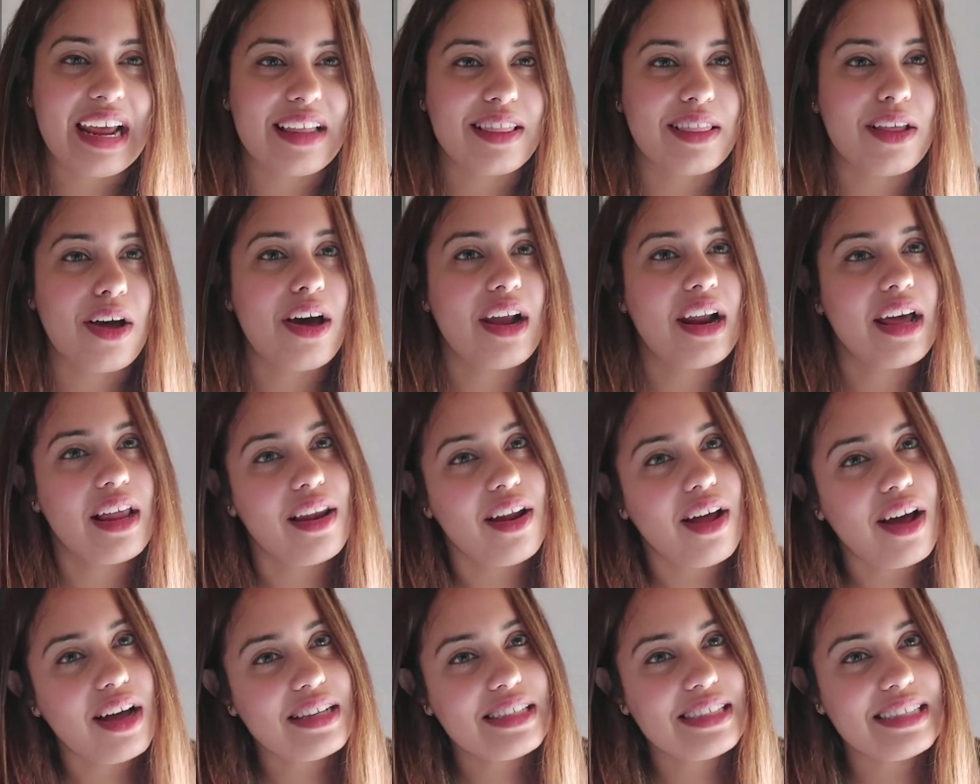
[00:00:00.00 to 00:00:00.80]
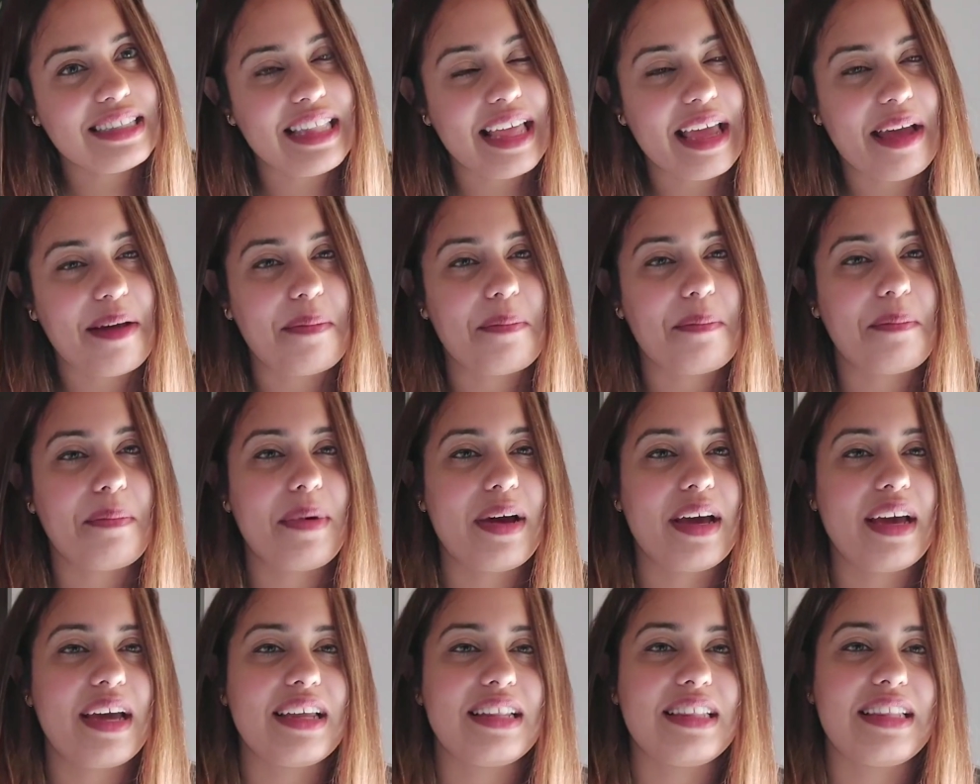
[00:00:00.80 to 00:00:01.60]
I thought I lost them,
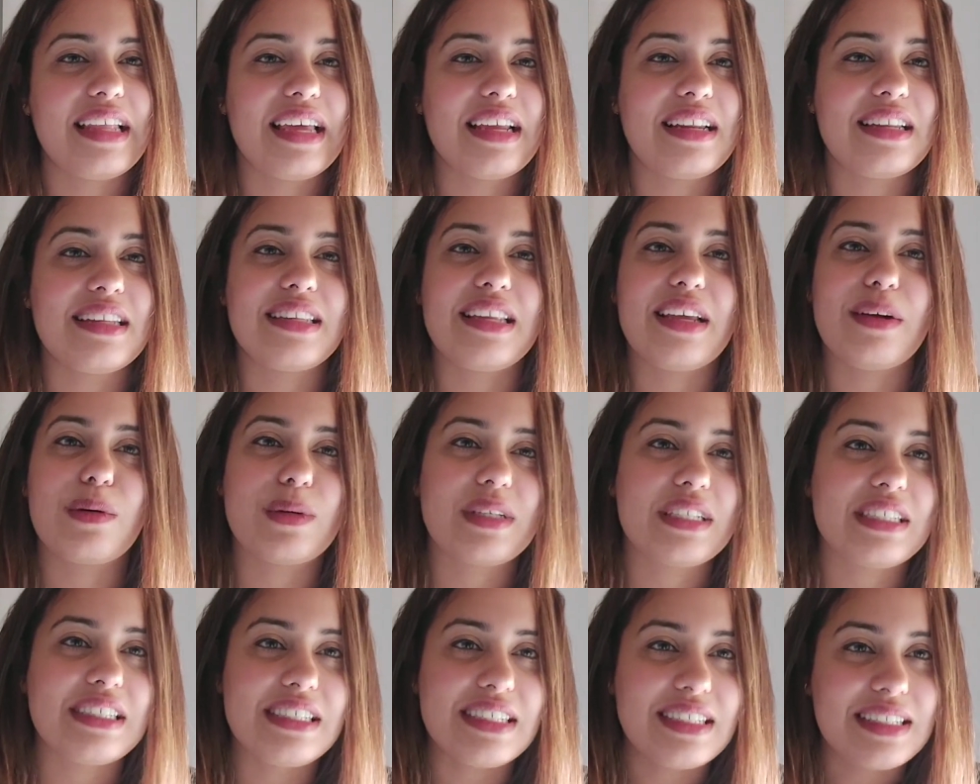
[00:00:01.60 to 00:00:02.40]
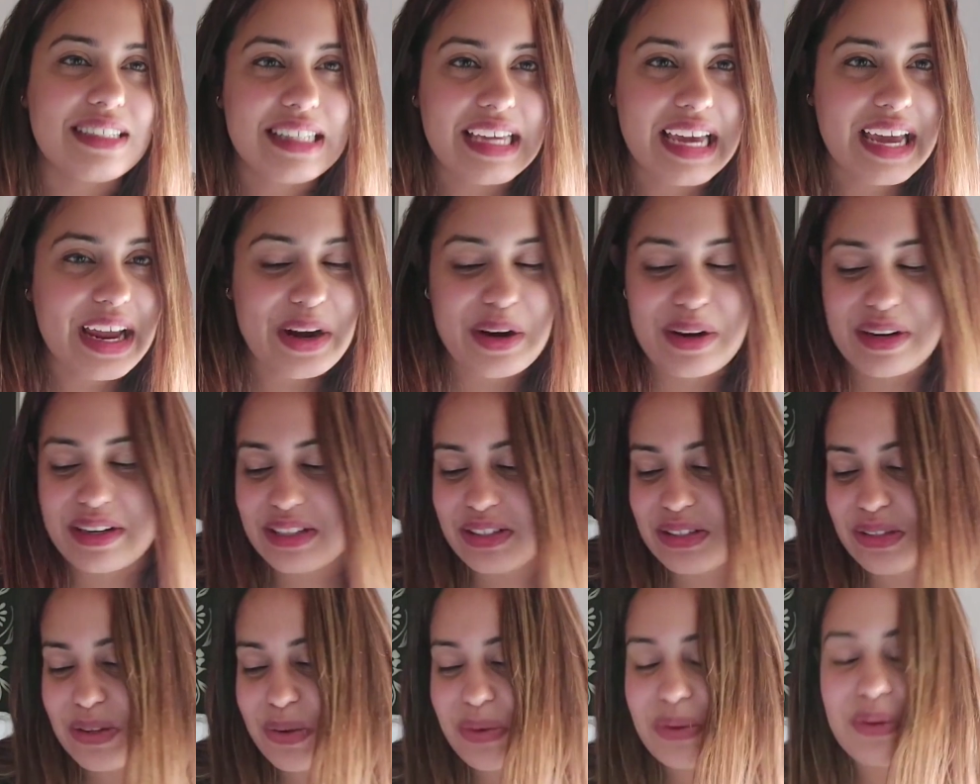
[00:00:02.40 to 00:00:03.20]
but then they were still there.
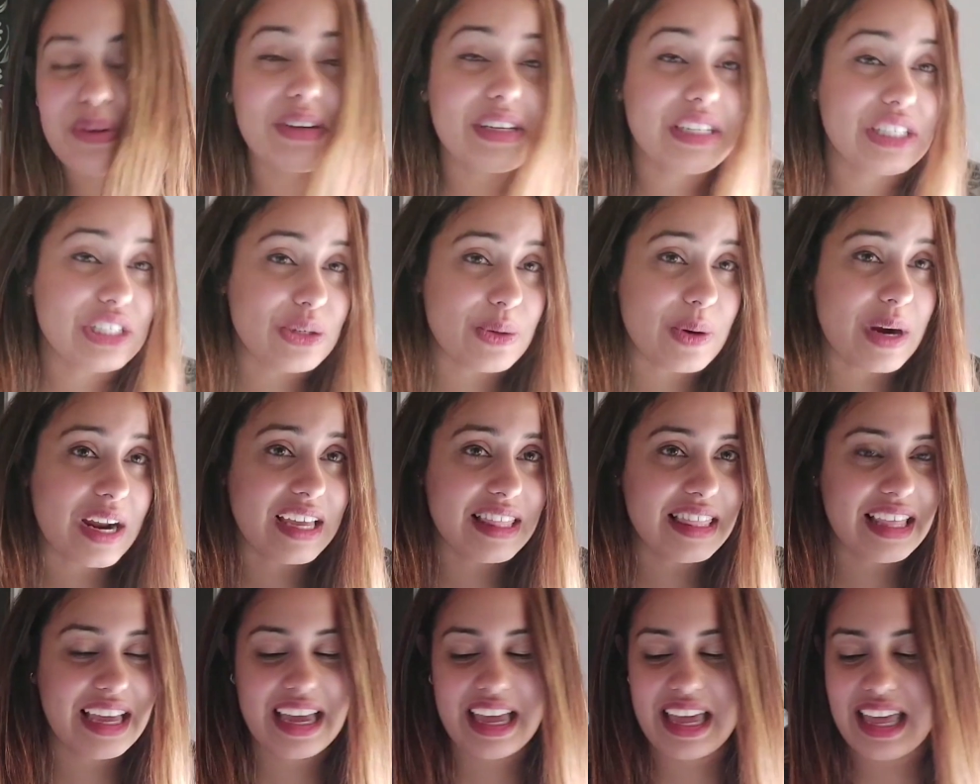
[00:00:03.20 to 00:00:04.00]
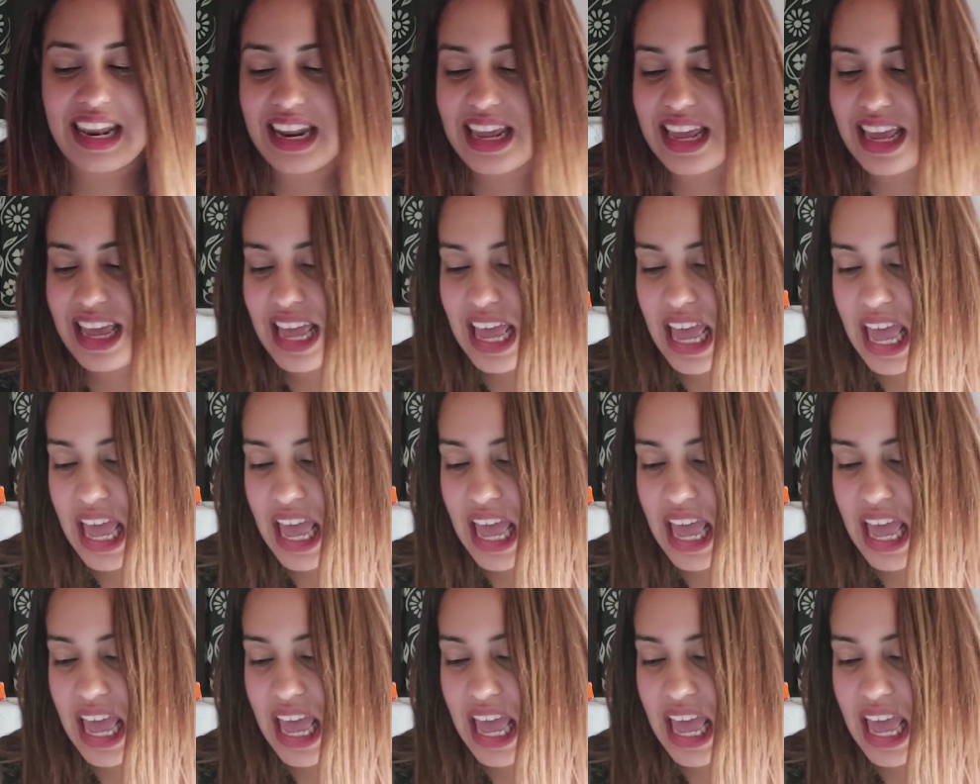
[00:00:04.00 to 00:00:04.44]
So you can try that.